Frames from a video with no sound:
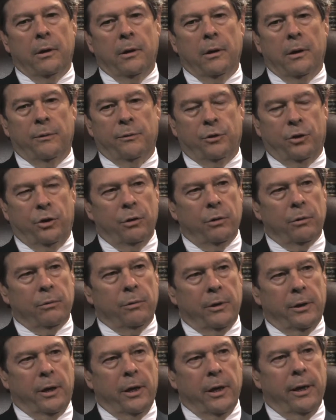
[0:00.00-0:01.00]
of
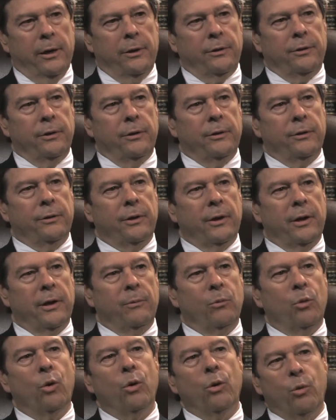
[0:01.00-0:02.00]
children cases and
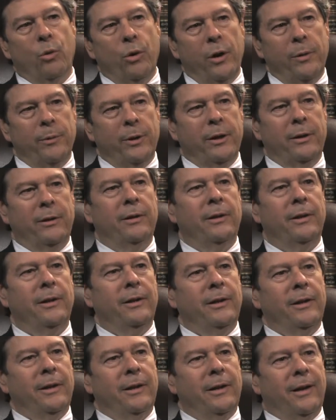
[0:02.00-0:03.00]
more women
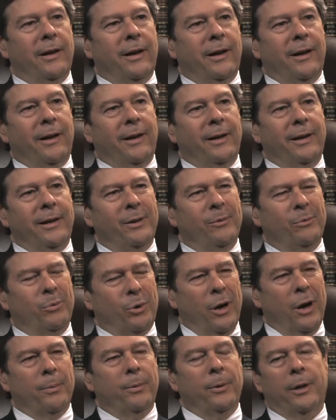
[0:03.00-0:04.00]
uh, in
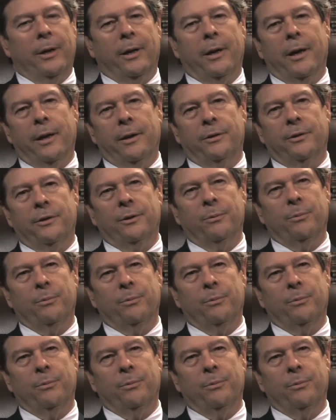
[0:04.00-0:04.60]
property cases.